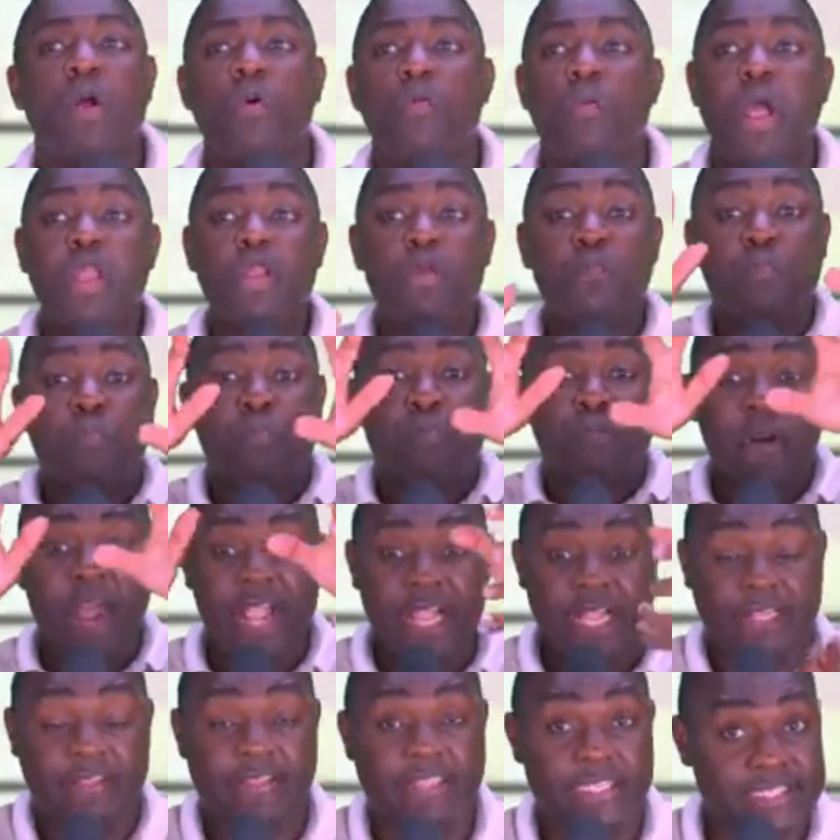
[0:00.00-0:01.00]
When you
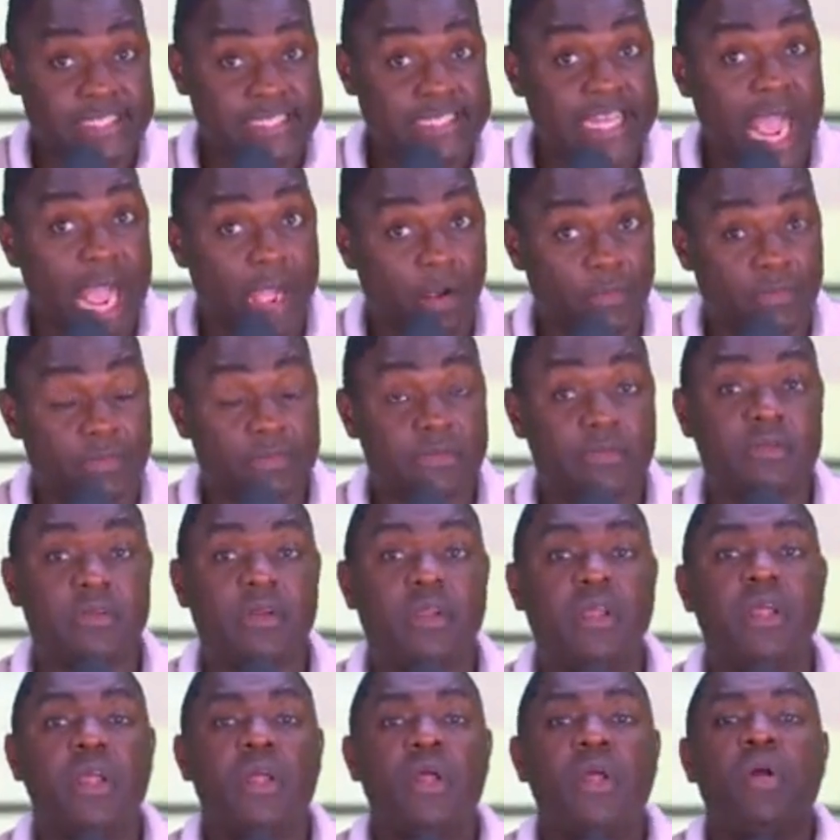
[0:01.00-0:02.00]
break this down,
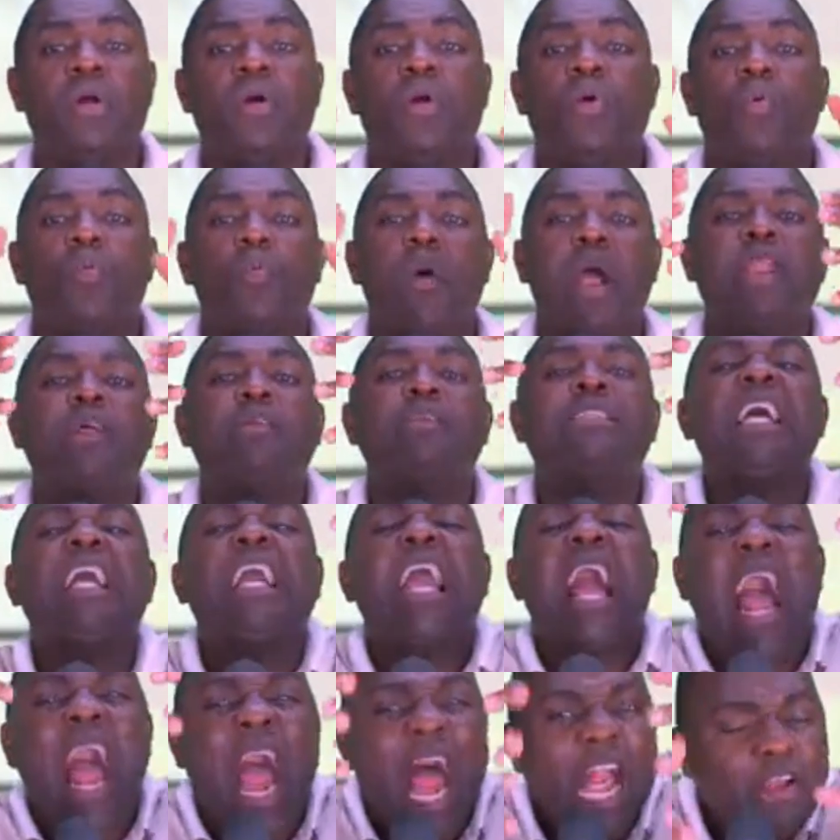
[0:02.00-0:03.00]
when you
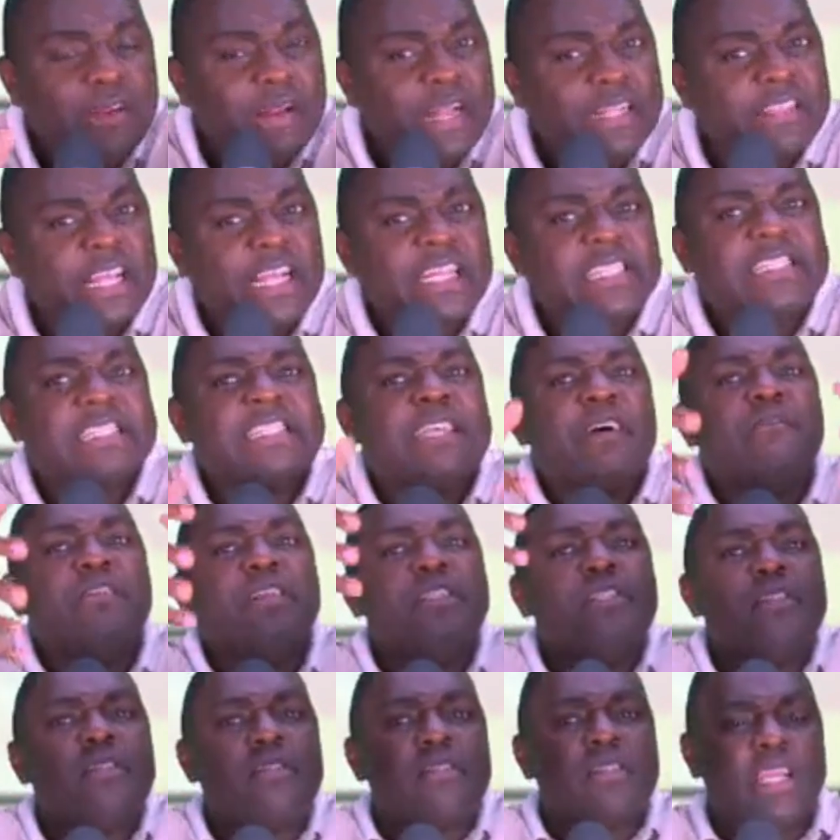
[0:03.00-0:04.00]
take
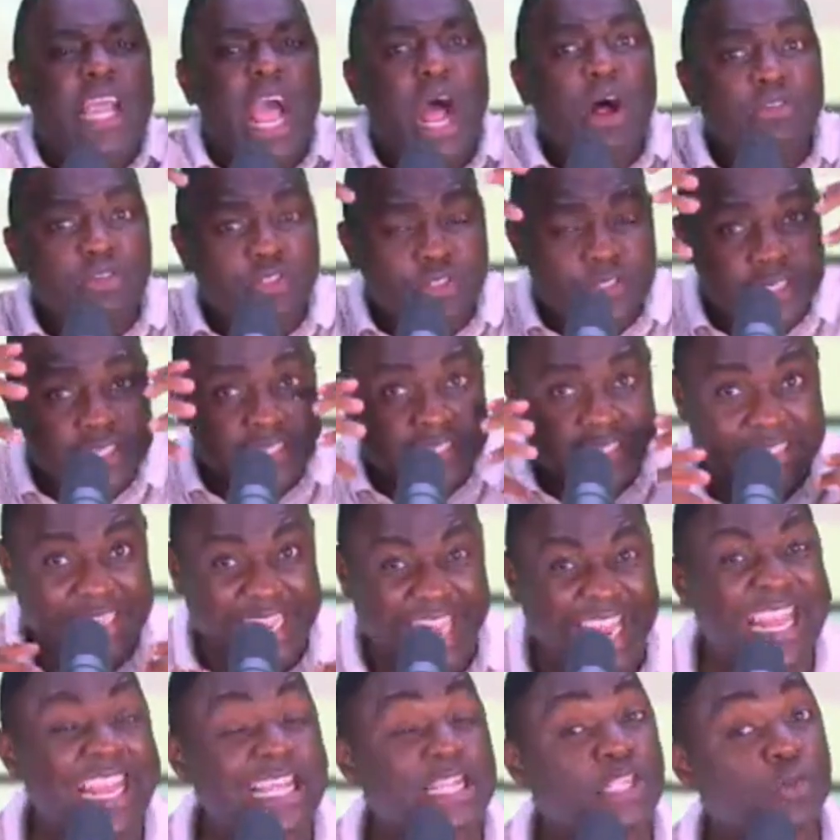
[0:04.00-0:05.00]
137 countries
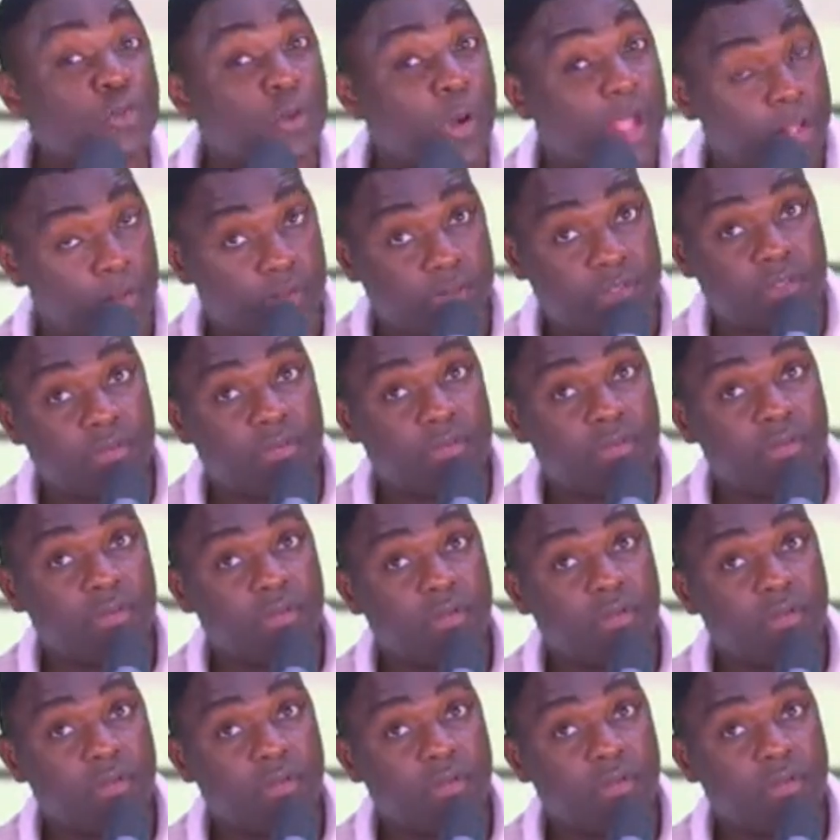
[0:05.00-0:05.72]
in this world,